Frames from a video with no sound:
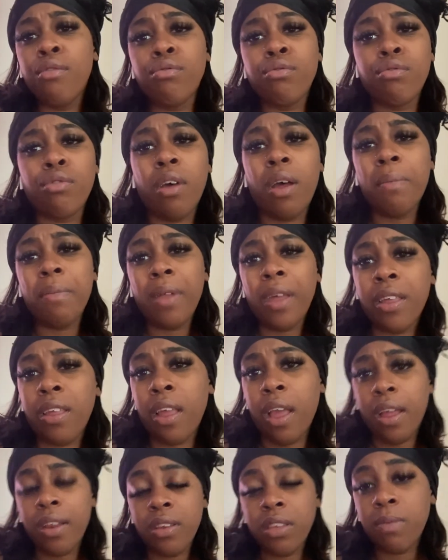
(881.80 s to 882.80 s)
So I'm like,
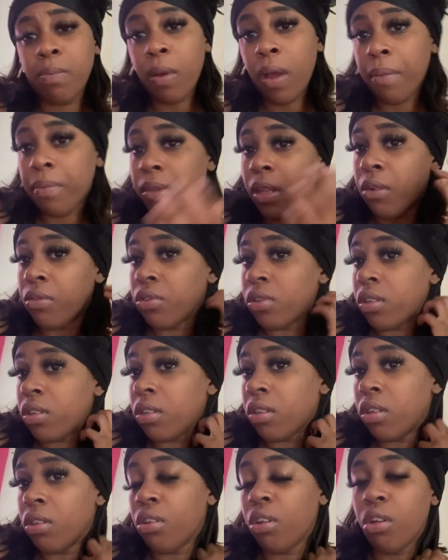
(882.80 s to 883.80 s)
yeah, I just popped out just
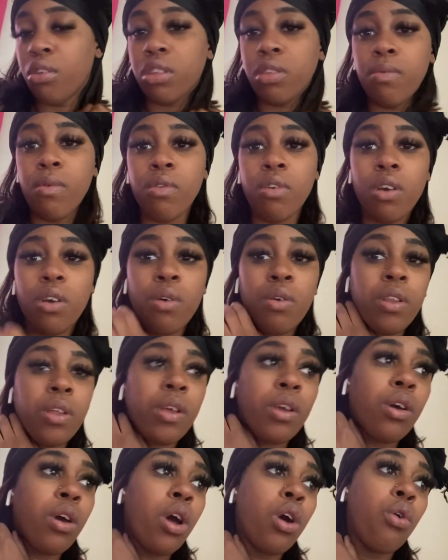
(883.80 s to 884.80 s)
to, you know, smoke a quick,
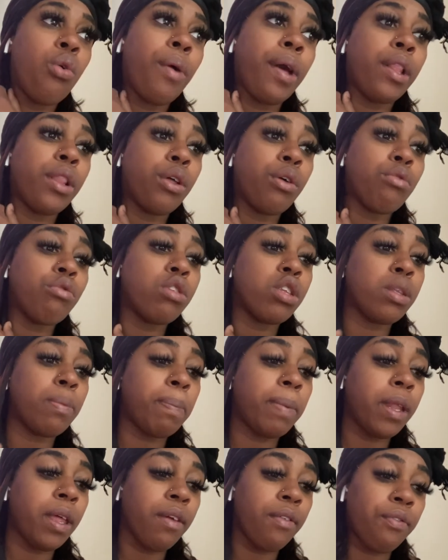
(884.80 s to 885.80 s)
a quick little
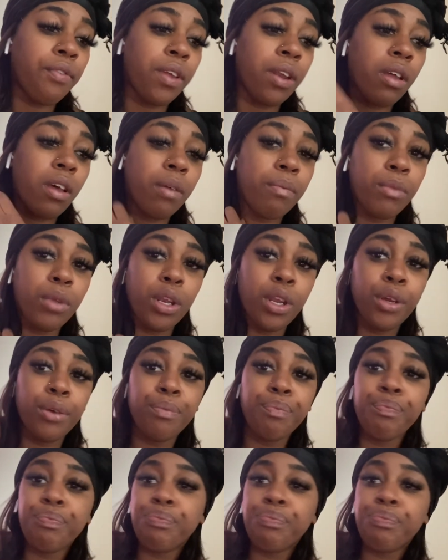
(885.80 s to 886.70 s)
spliff and, um, you know.